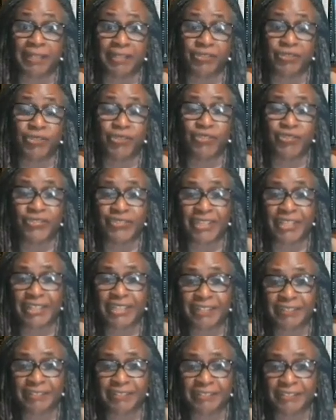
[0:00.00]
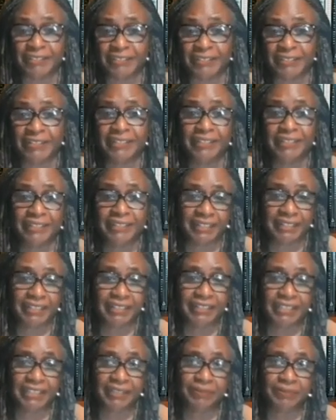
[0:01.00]
I understand
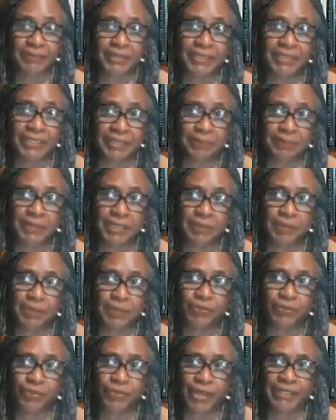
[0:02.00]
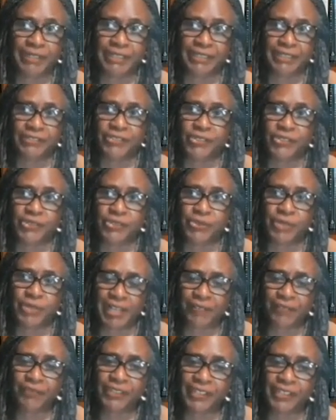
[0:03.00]
it can be a bit frightening. So you
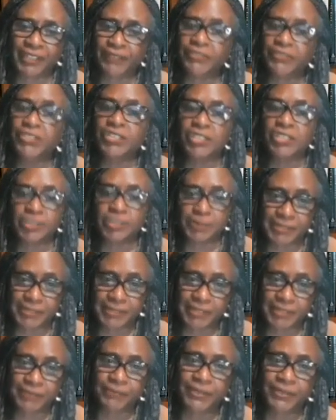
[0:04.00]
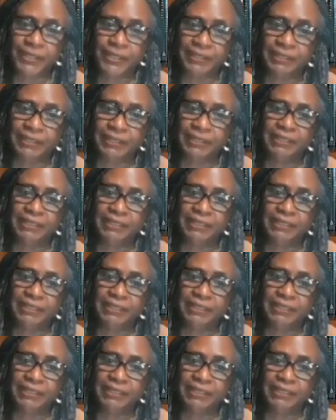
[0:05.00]
have to have some specific